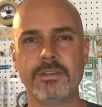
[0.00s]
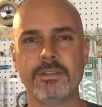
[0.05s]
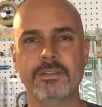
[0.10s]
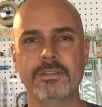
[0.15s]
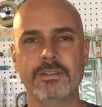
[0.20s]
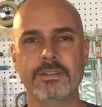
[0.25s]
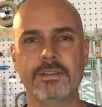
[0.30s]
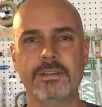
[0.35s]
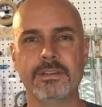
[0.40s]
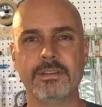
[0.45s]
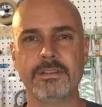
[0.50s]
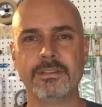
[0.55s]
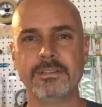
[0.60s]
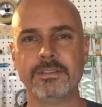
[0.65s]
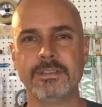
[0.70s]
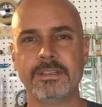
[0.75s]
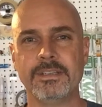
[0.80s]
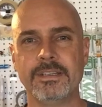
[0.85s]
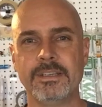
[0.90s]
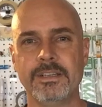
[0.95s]
and
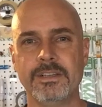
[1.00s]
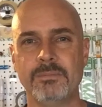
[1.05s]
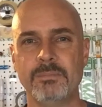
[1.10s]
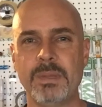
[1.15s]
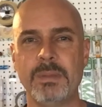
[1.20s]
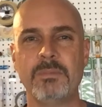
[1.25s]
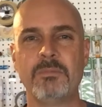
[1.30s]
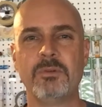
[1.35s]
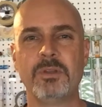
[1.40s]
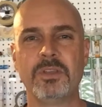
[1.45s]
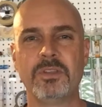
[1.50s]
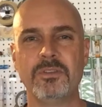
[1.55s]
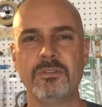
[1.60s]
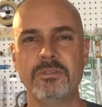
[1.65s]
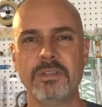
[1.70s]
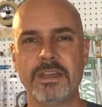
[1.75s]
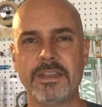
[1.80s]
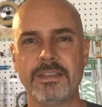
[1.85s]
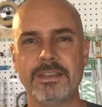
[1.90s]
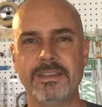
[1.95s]
maybe we can
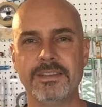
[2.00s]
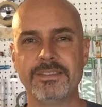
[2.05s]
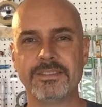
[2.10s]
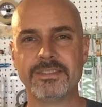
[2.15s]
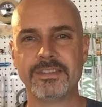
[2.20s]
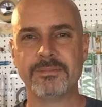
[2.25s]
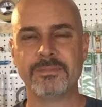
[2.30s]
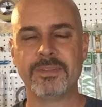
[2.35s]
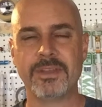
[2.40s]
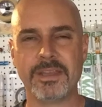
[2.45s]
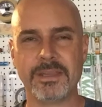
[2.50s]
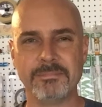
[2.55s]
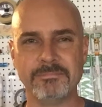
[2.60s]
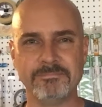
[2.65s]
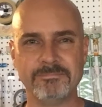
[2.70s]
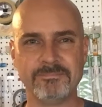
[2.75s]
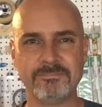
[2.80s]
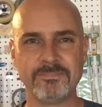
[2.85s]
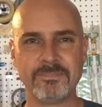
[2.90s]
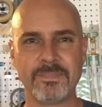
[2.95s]
do that again sometime.